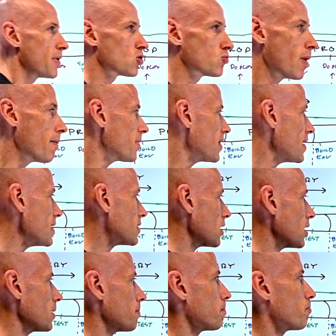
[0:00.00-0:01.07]
because remember these
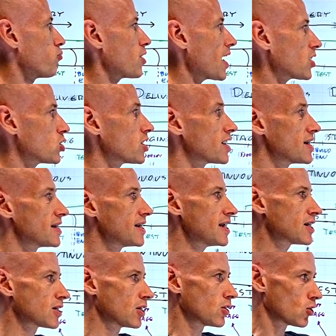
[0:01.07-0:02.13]
are production
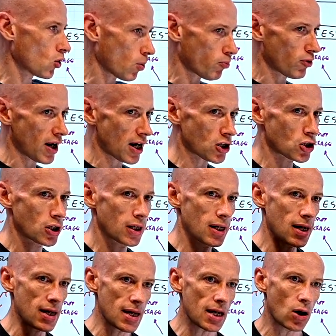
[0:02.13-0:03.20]
consistent, not
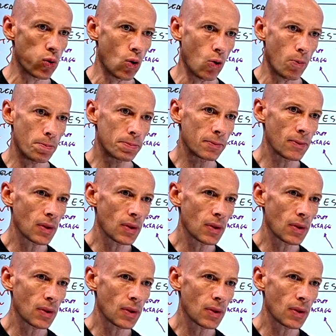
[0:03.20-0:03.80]
production equal.